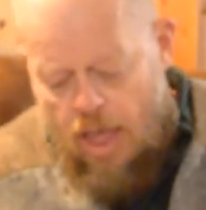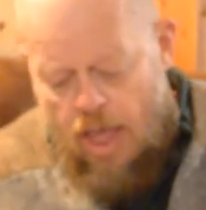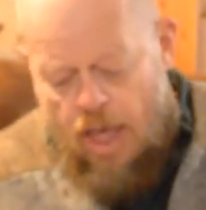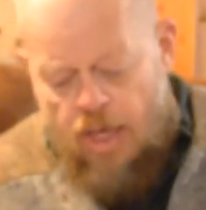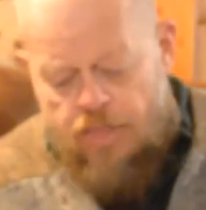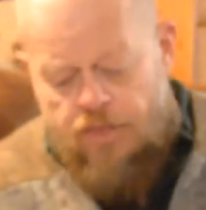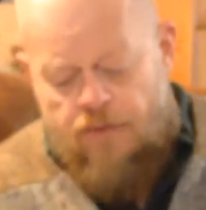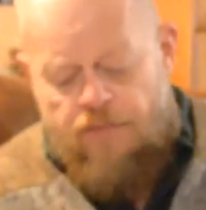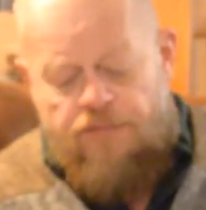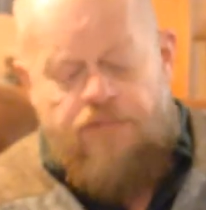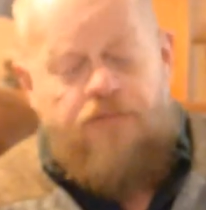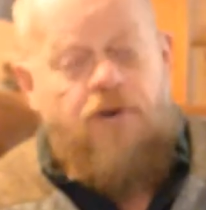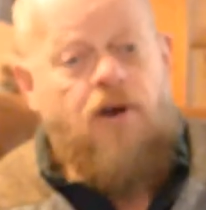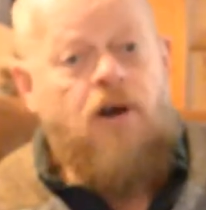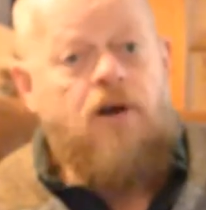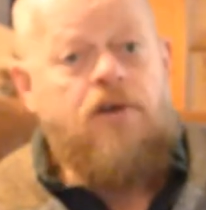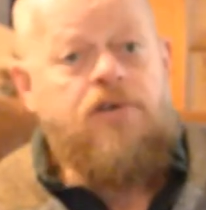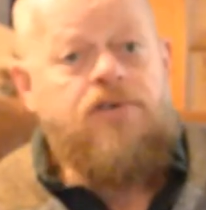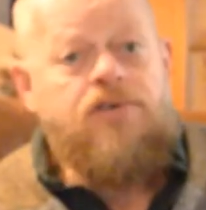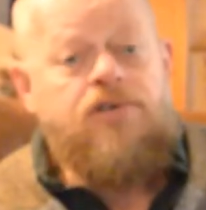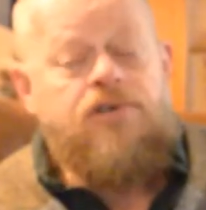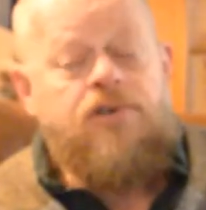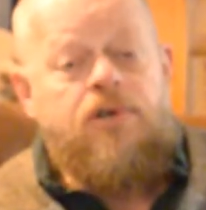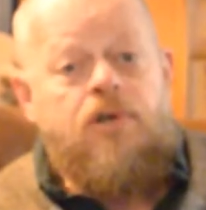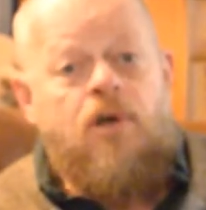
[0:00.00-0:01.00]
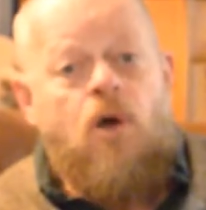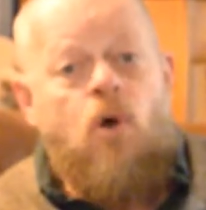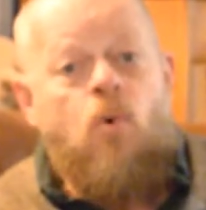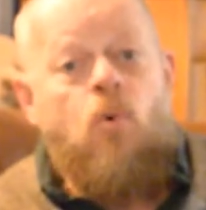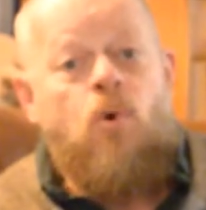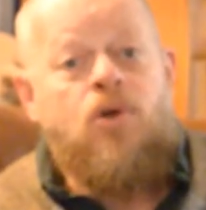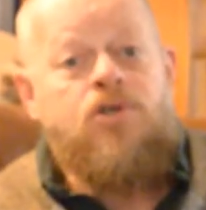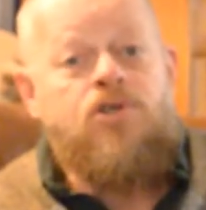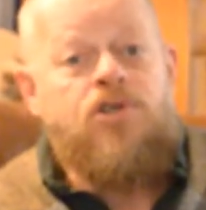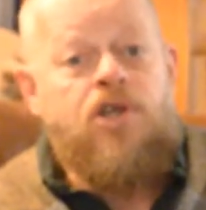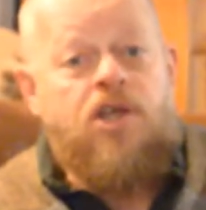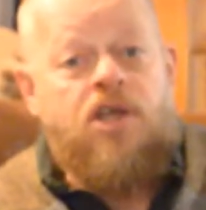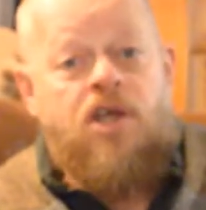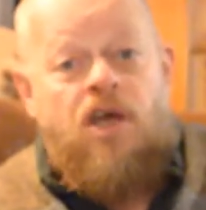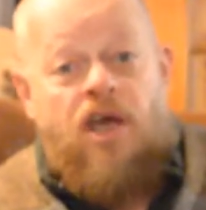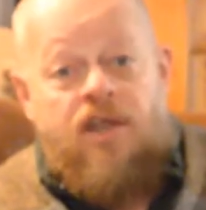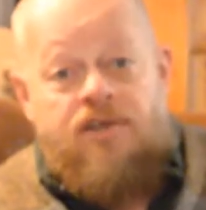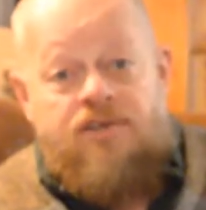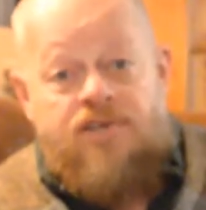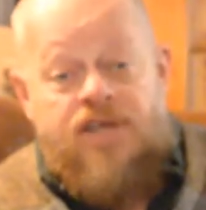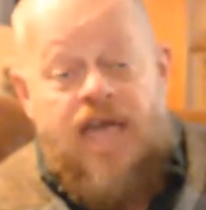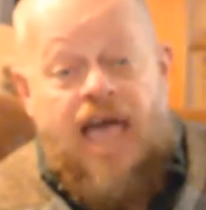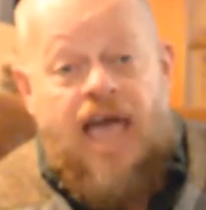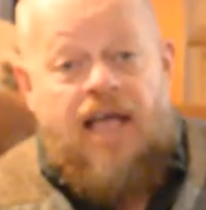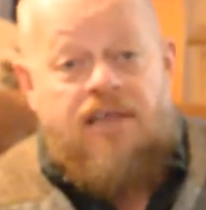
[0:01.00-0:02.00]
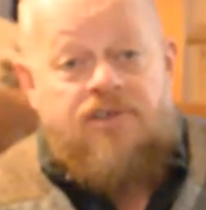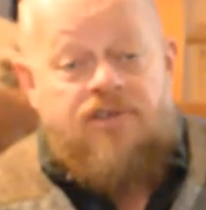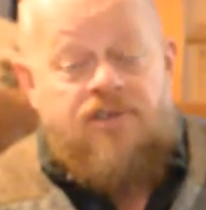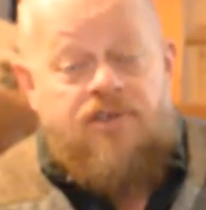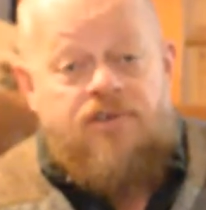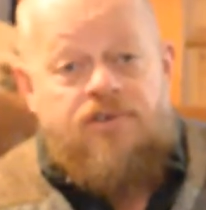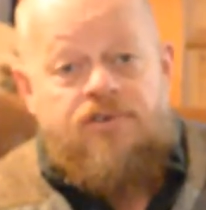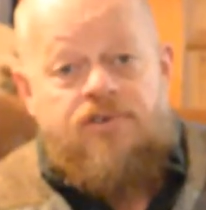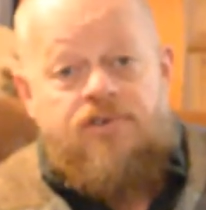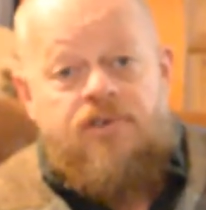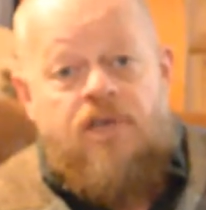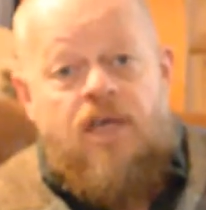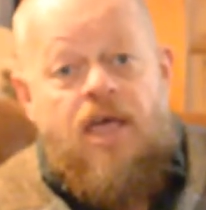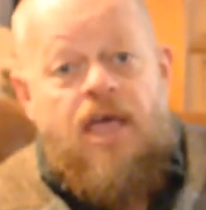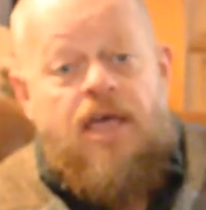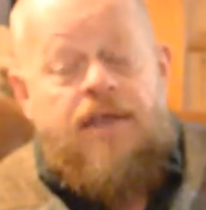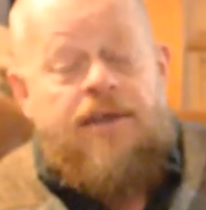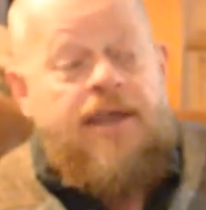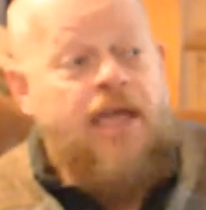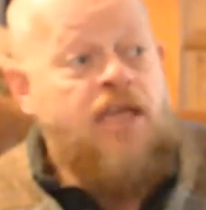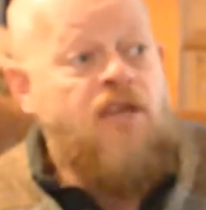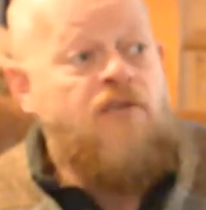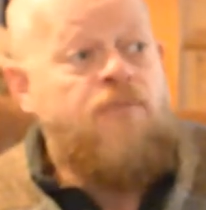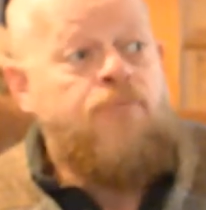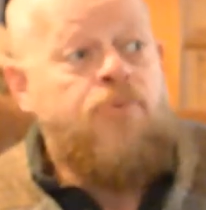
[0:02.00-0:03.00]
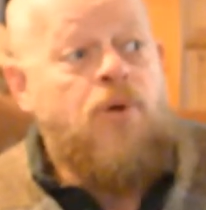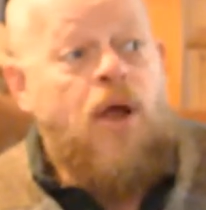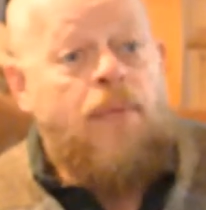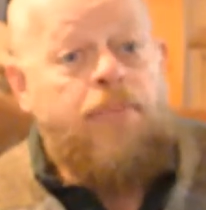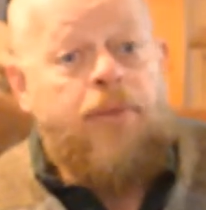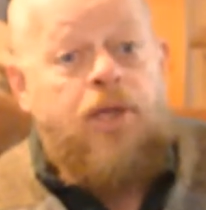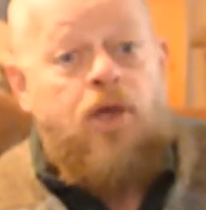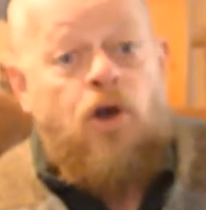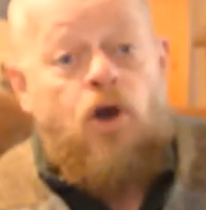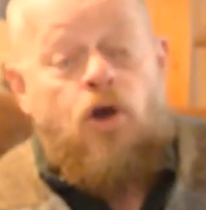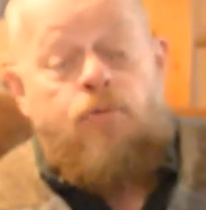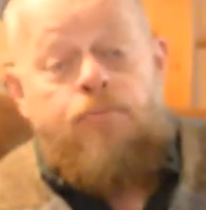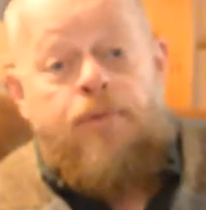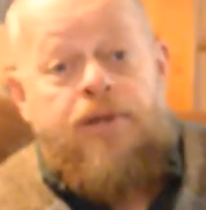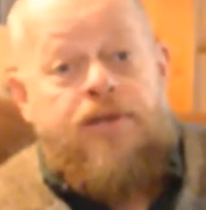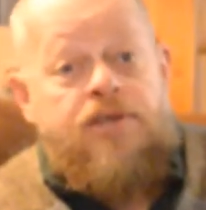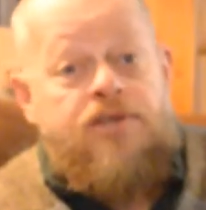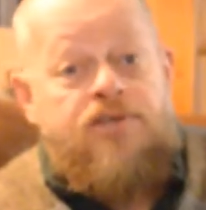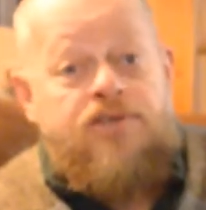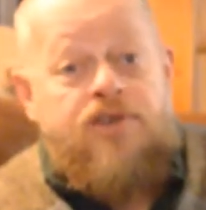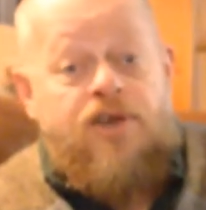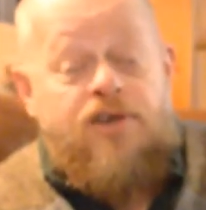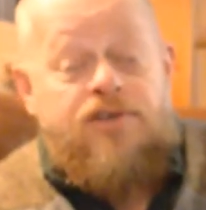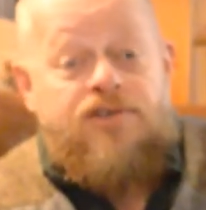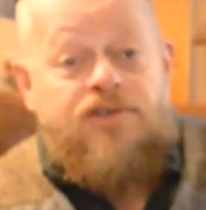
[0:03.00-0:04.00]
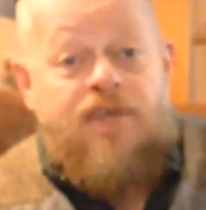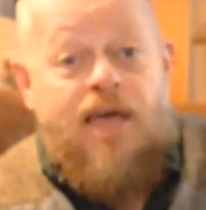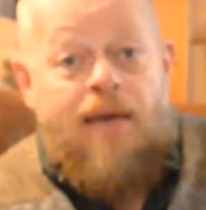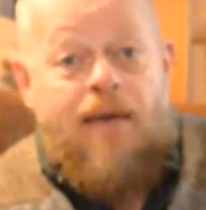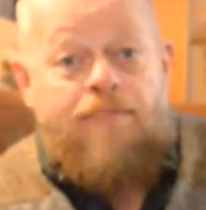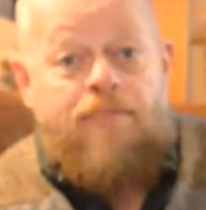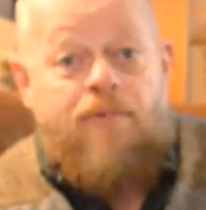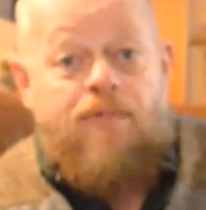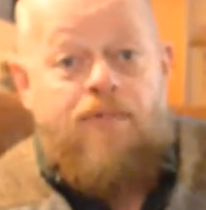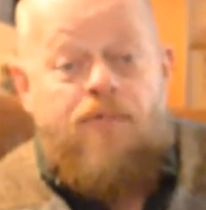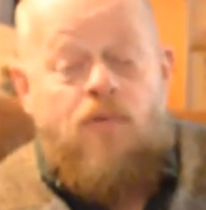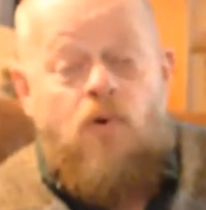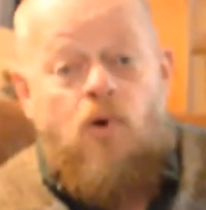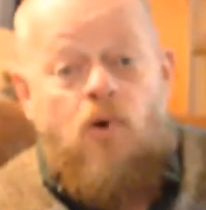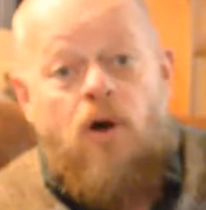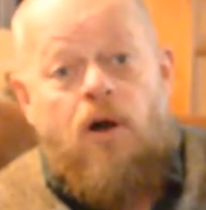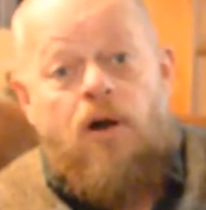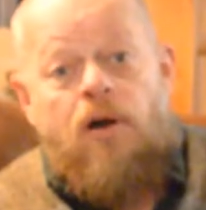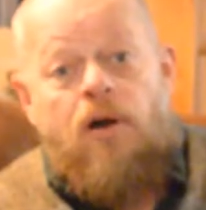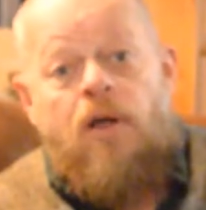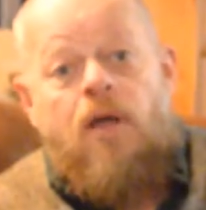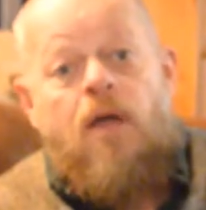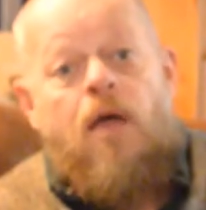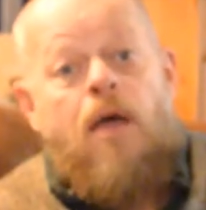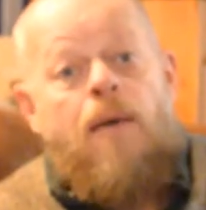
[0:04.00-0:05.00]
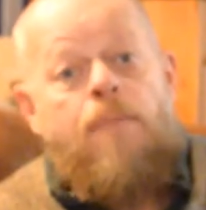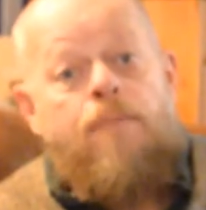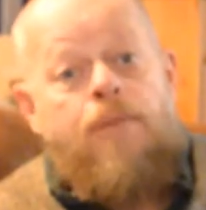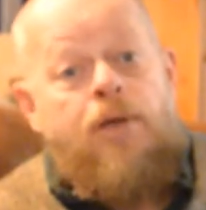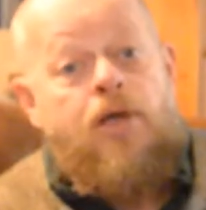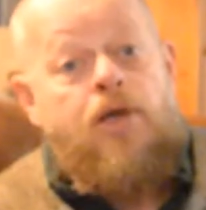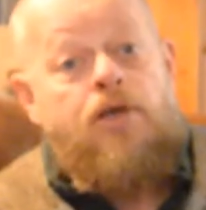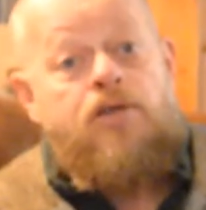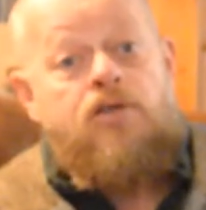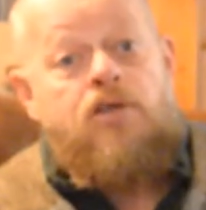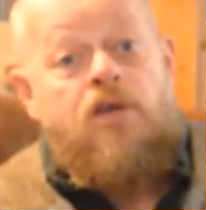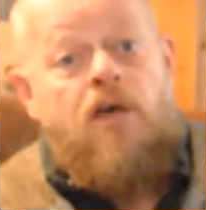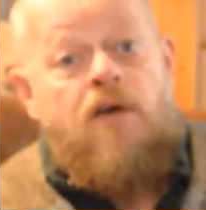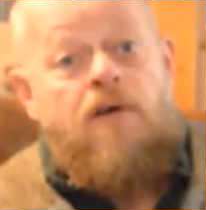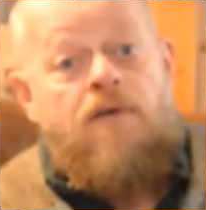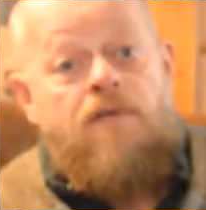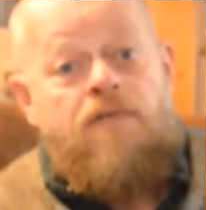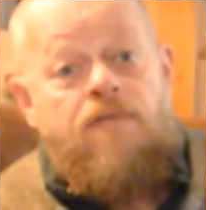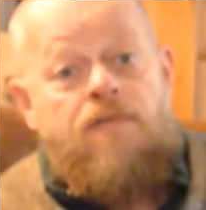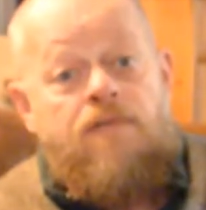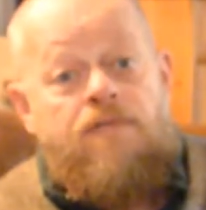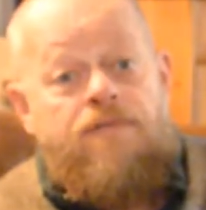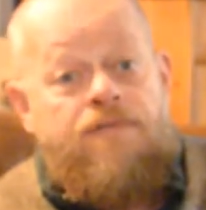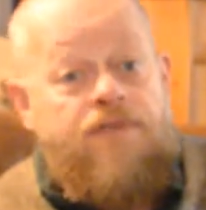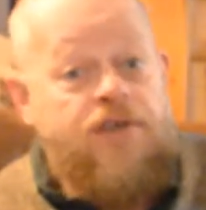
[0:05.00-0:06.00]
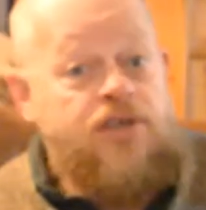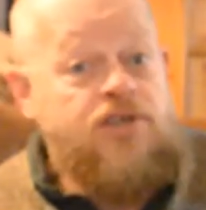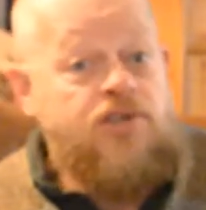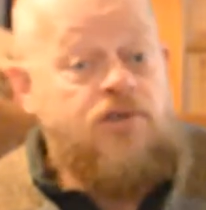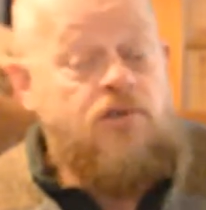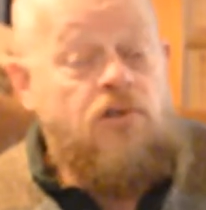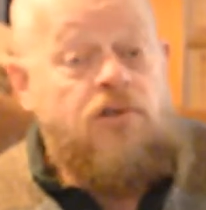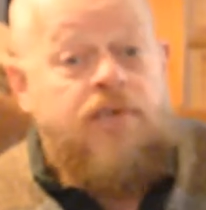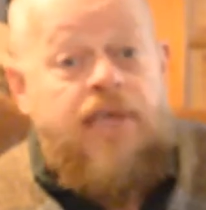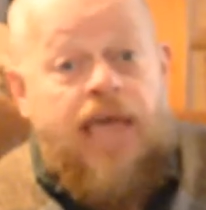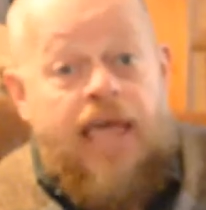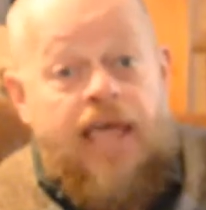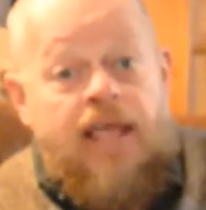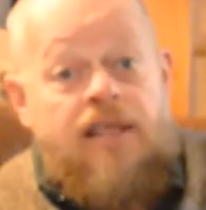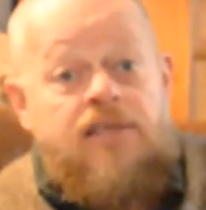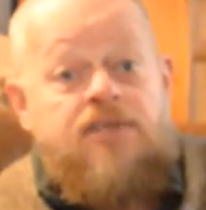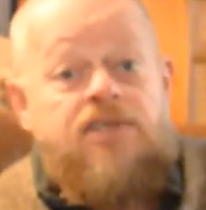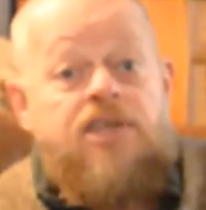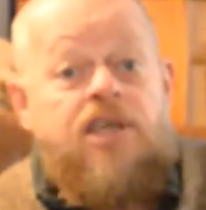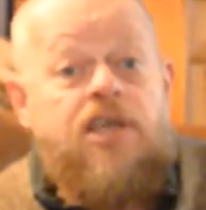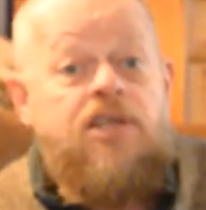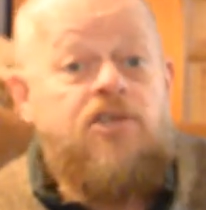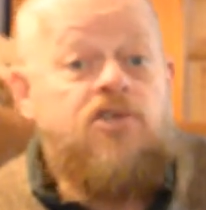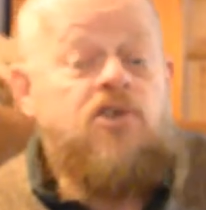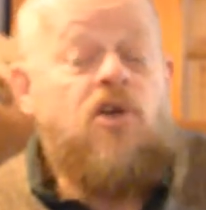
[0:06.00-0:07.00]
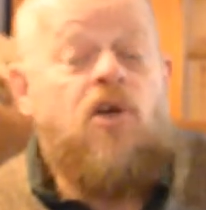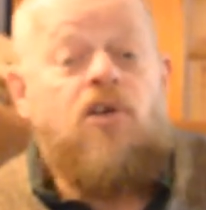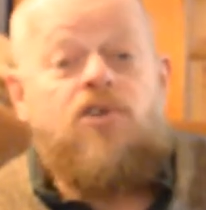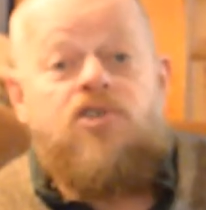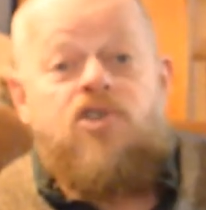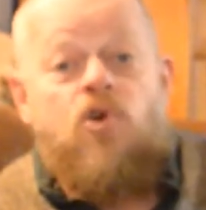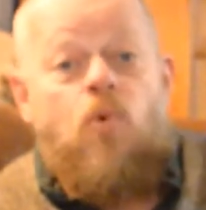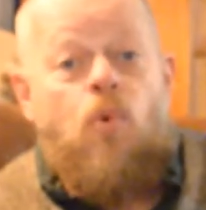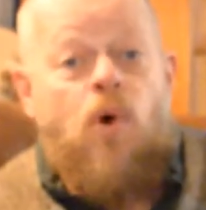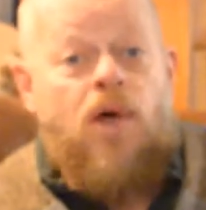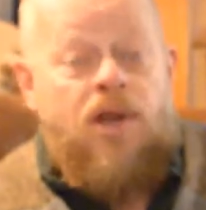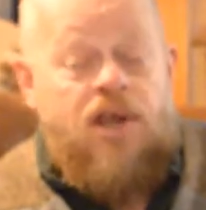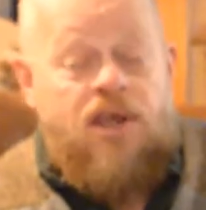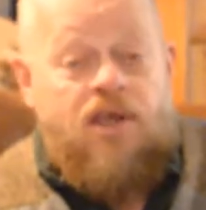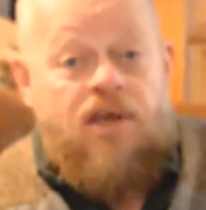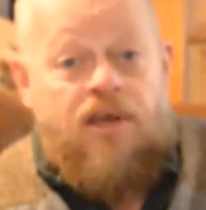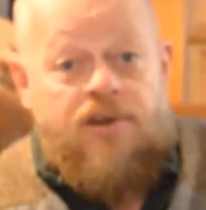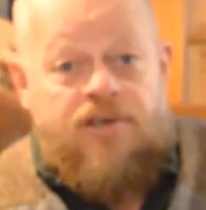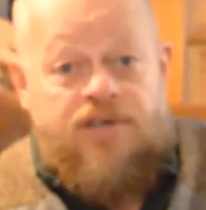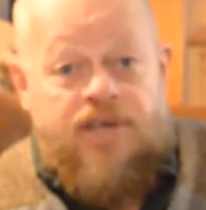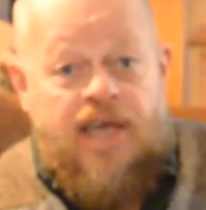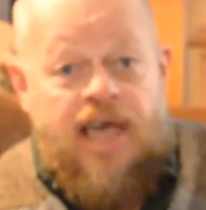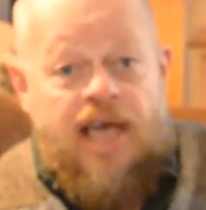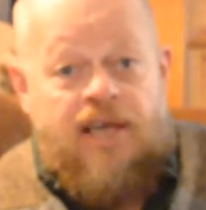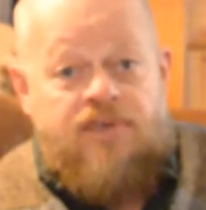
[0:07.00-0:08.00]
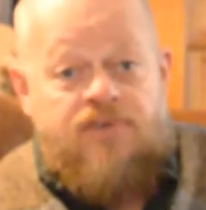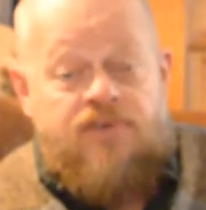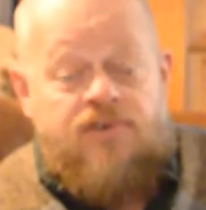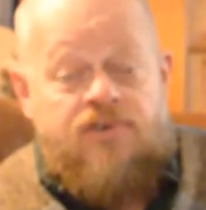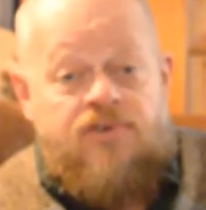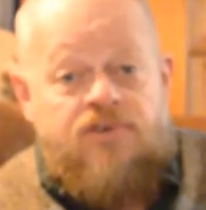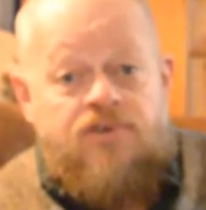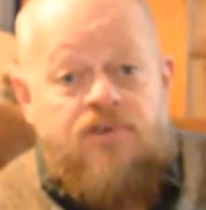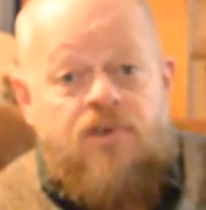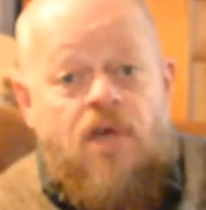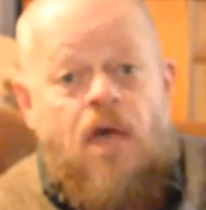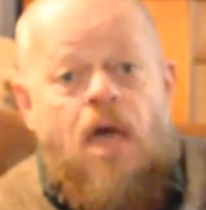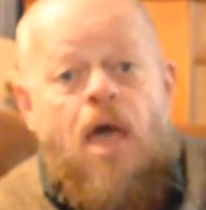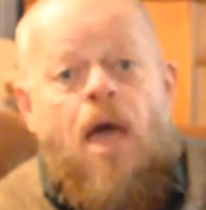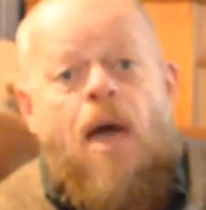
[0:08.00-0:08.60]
The first was to cut taxes. Now, you've probably heard me discuss that before, because fiscal Keynesians also want to cut taxes.